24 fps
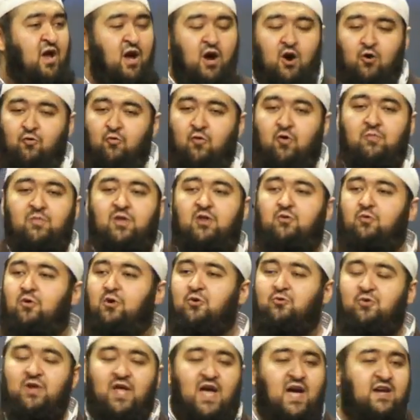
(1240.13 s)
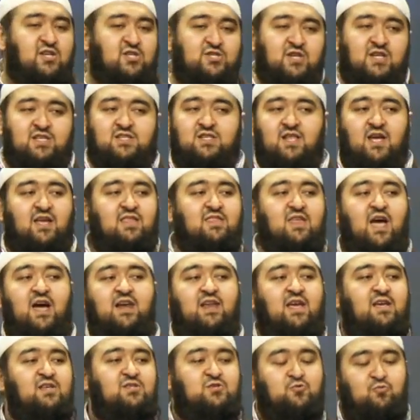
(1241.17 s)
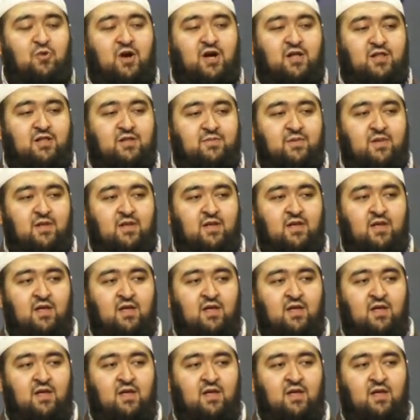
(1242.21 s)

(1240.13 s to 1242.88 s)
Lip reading: a woman will react just like that as well.